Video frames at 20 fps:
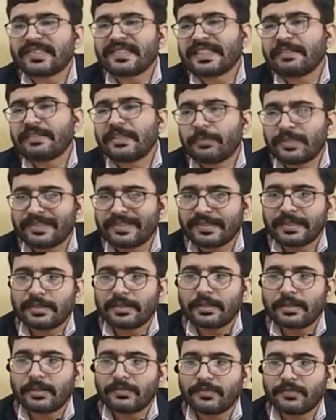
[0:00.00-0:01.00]
or
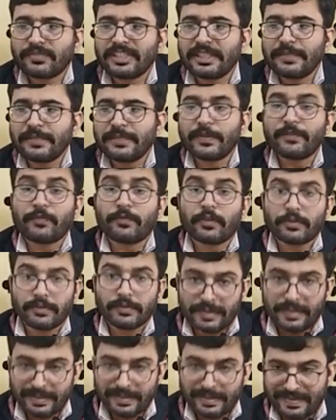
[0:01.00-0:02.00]
7% of GDP for
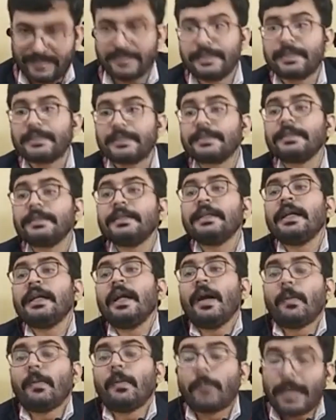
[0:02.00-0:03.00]
this year.
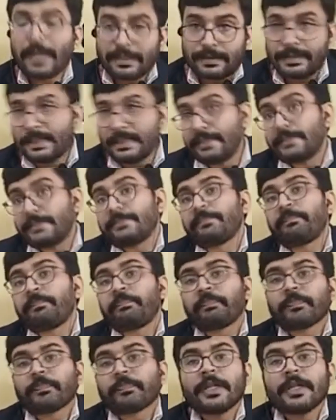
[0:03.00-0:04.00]
But then,
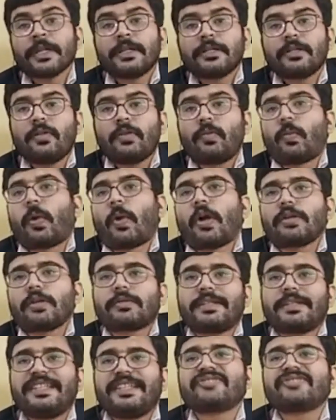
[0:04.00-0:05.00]
you know,
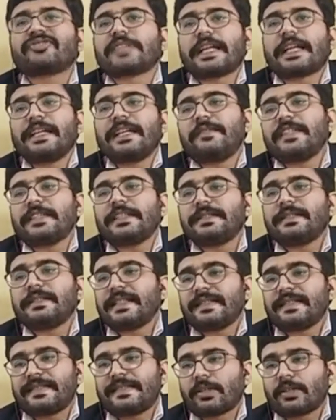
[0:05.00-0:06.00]
what is driving
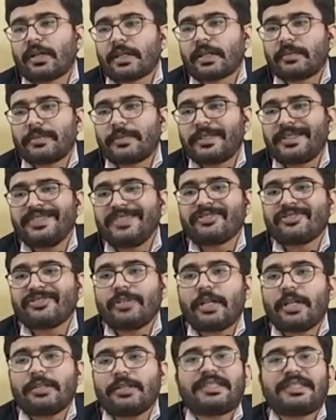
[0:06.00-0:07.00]
India's economy? It's
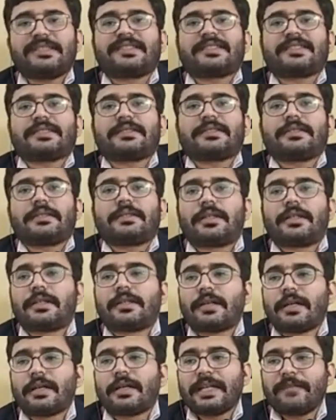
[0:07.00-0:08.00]
not just
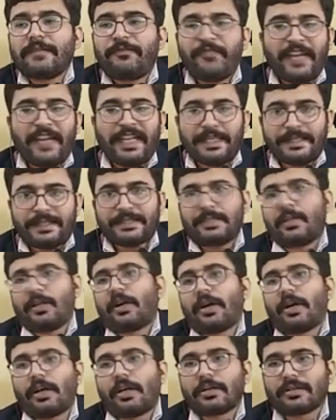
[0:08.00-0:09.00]
fate
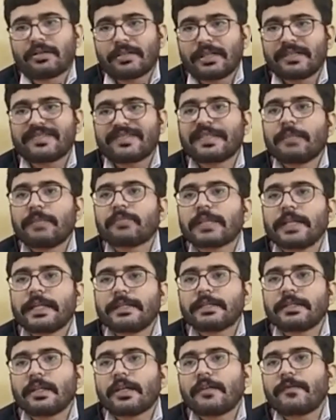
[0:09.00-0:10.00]
or some
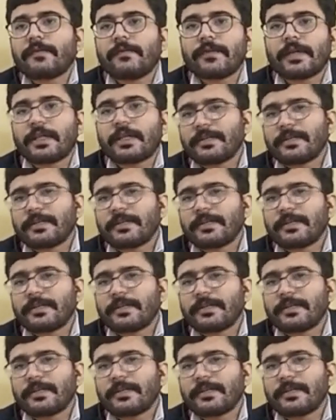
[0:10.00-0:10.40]
kind of